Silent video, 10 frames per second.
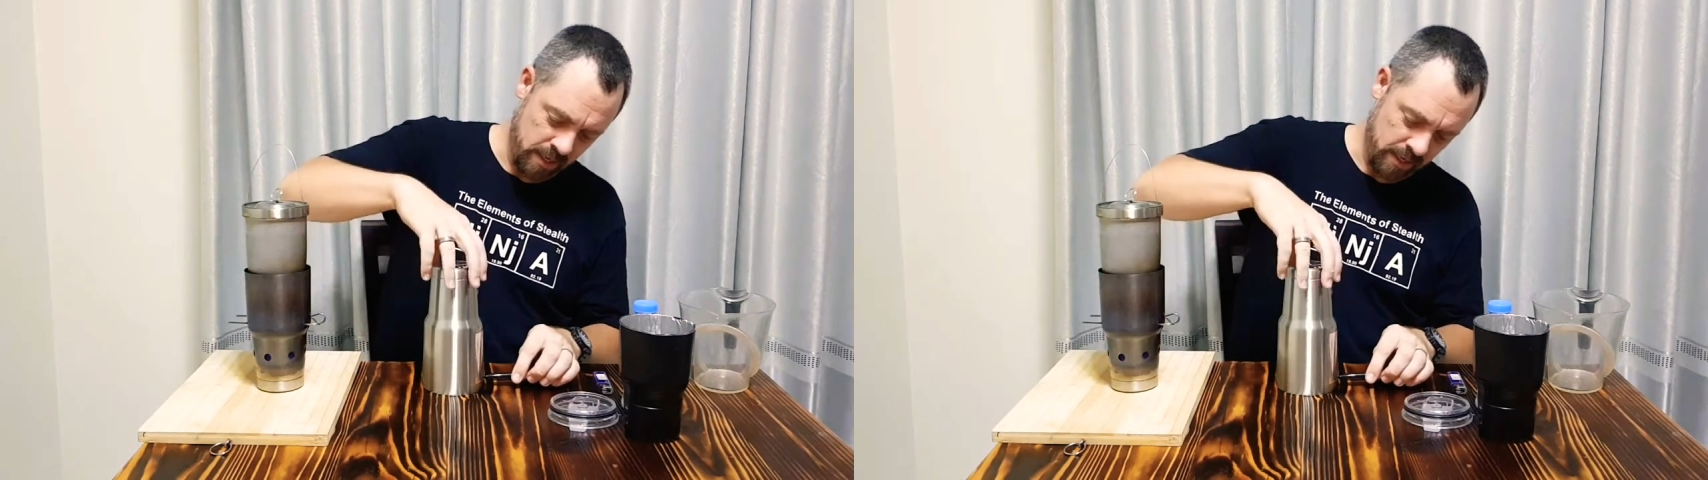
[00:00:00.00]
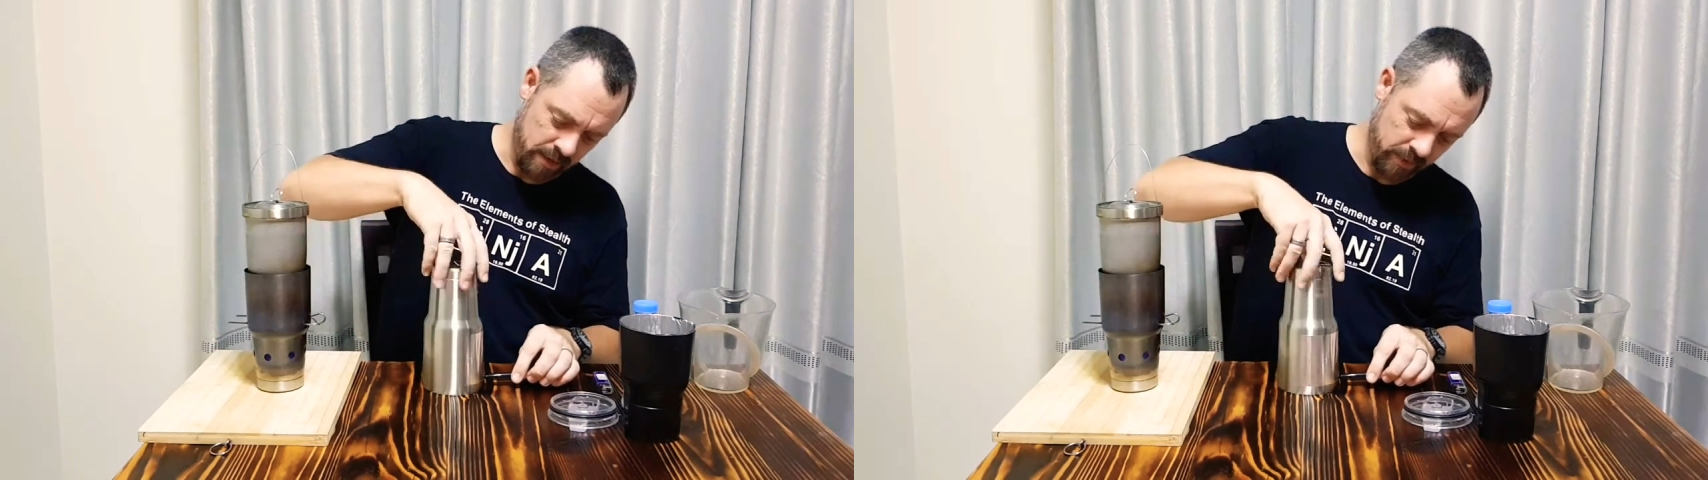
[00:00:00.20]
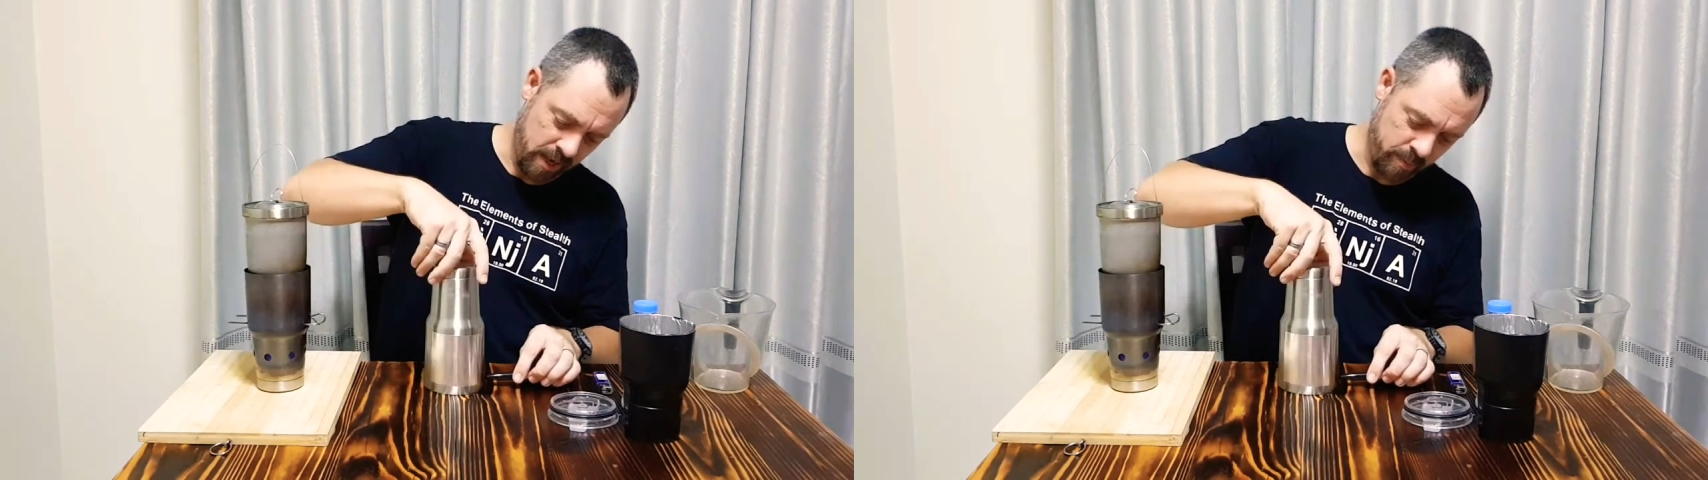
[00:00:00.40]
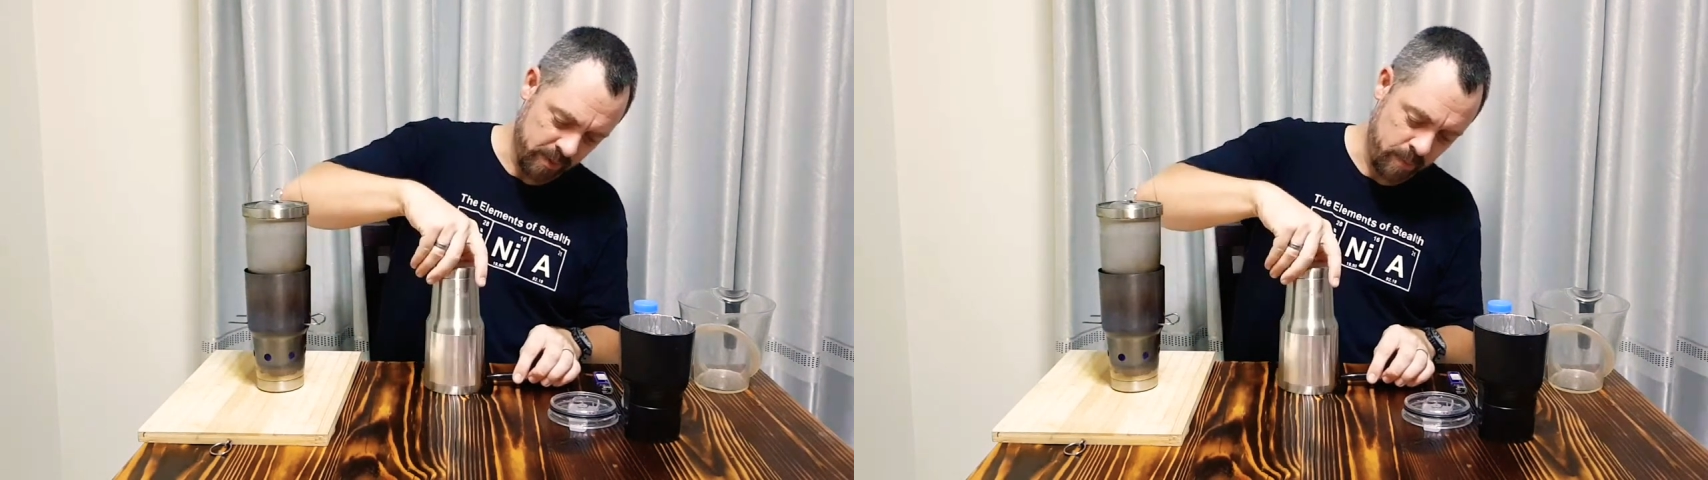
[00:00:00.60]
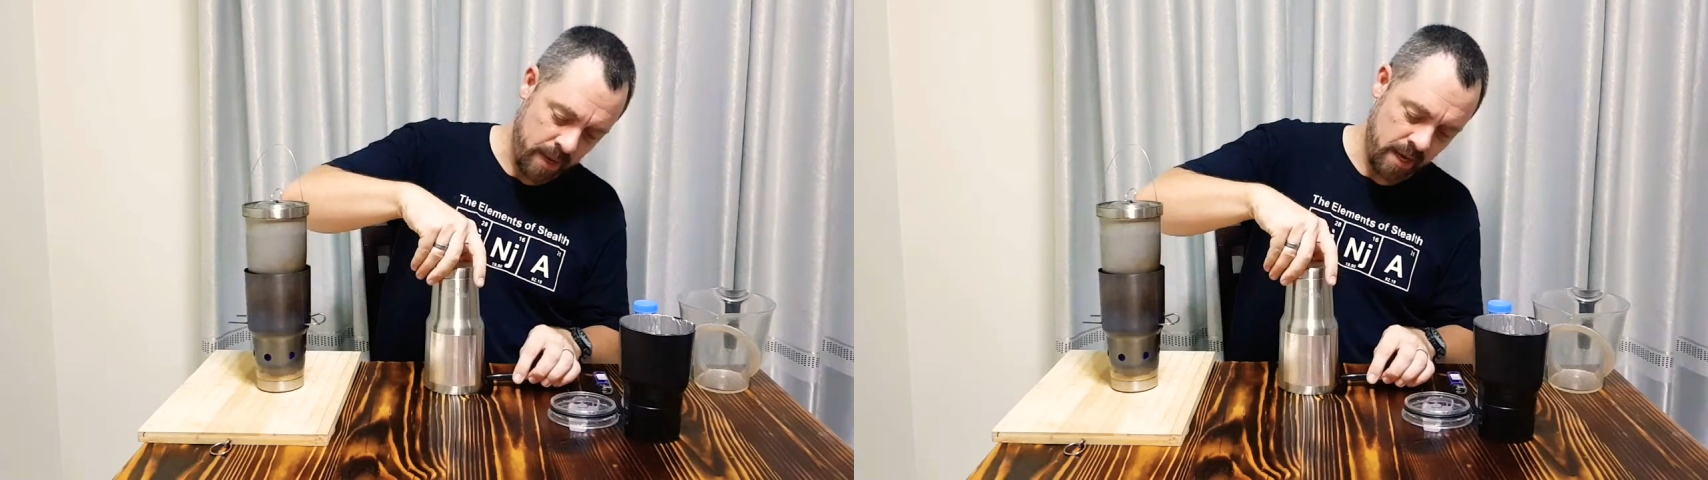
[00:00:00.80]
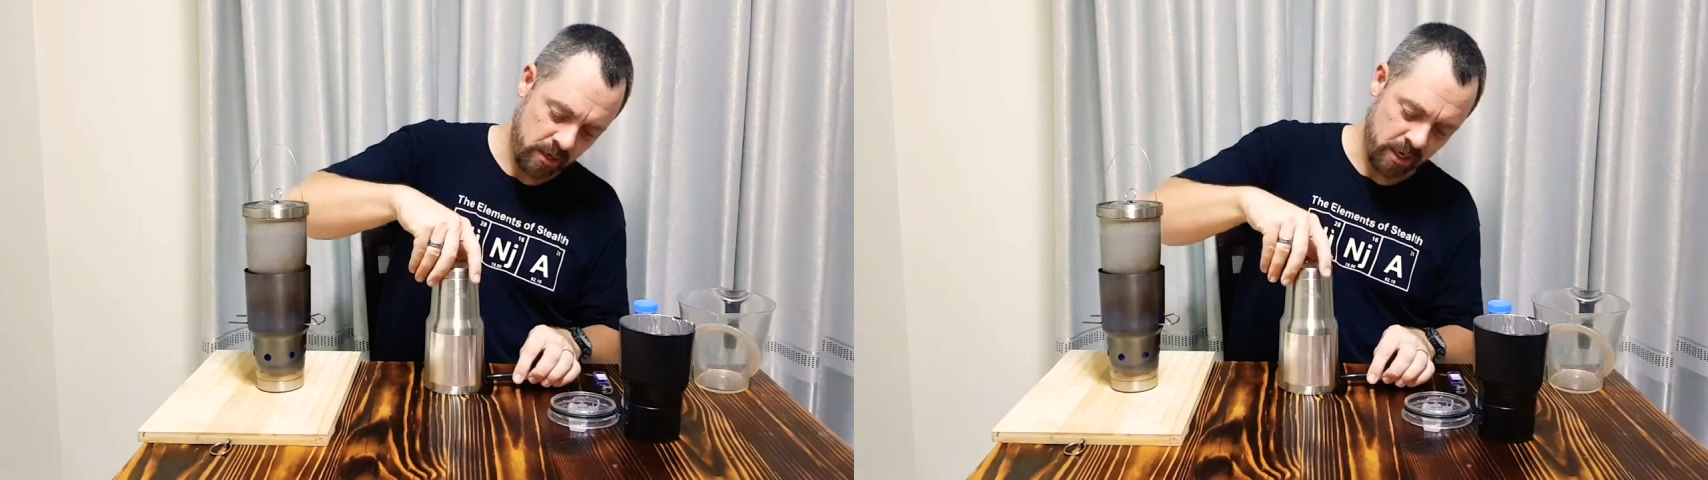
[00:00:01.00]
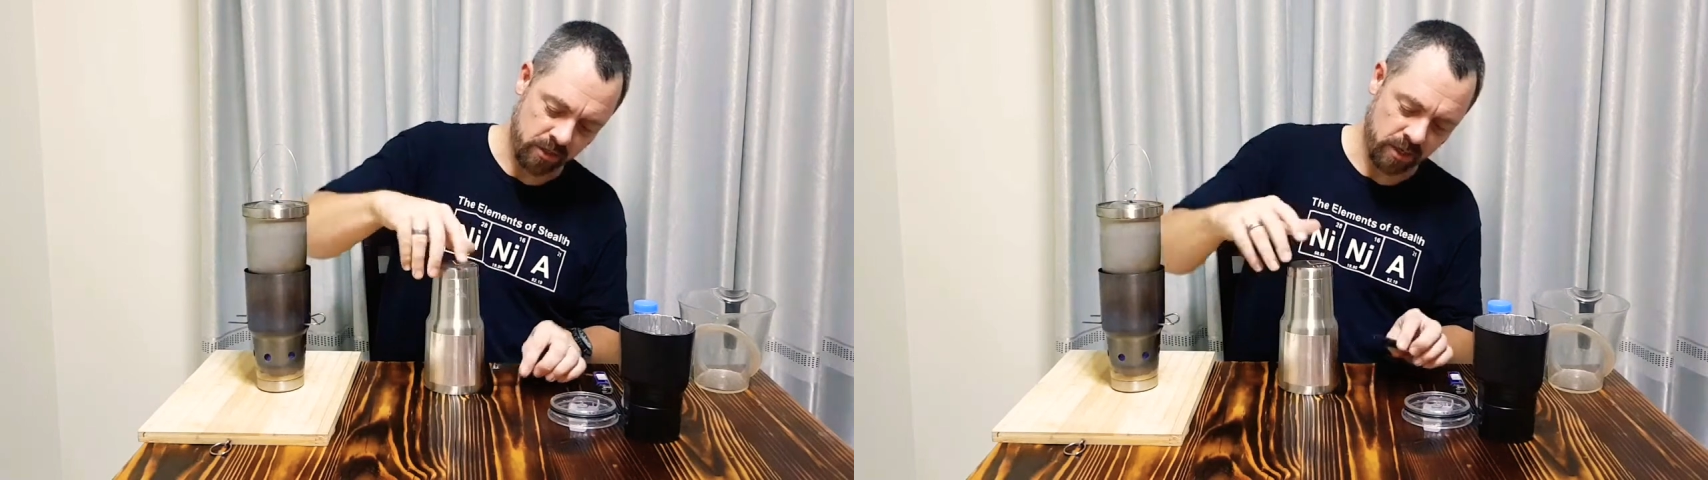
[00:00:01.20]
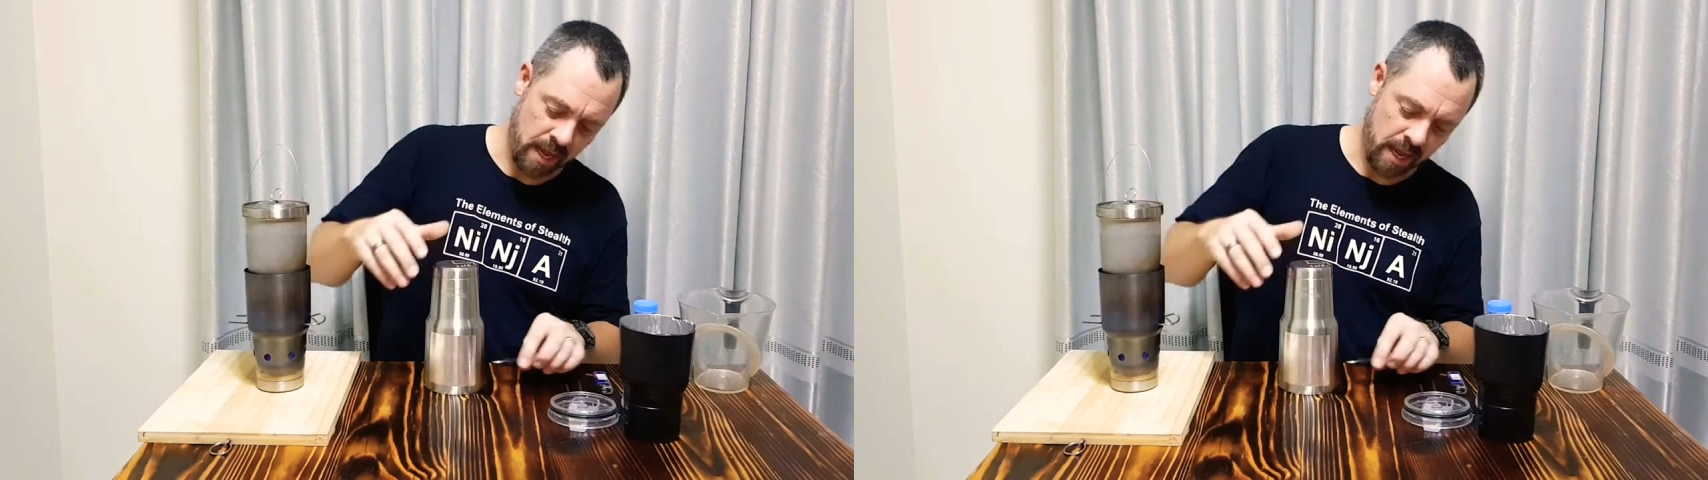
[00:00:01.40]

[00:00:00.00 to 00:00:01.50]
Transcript: Give the cup a spin, you get your